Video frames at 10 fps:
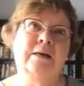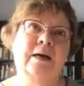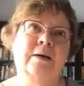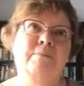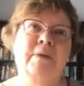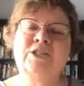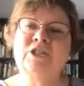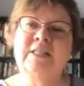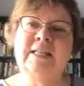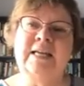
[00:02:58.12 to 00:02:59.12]
a
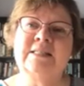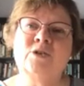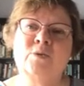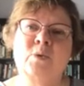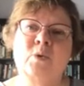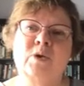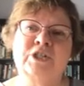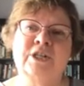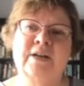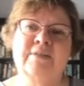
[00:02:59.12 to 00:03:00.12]
much lesser
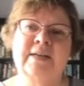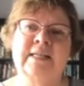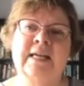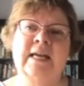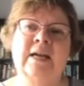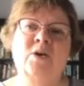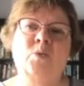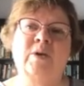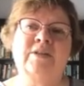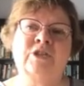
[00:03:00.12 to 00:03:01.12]
portion of it
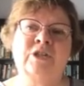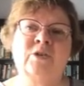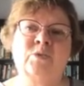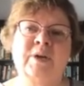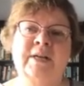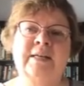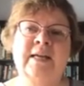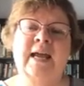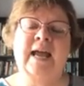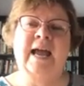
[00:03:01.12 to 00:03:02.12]
with children.
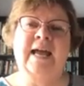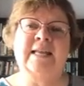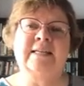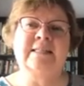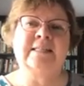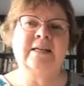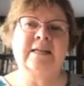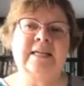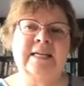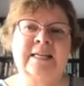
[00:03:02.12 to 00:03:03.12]
And
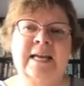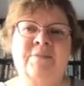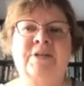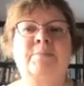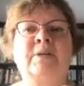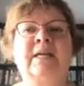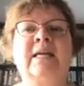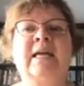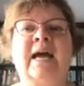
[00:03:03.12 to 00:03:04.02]
inevitably,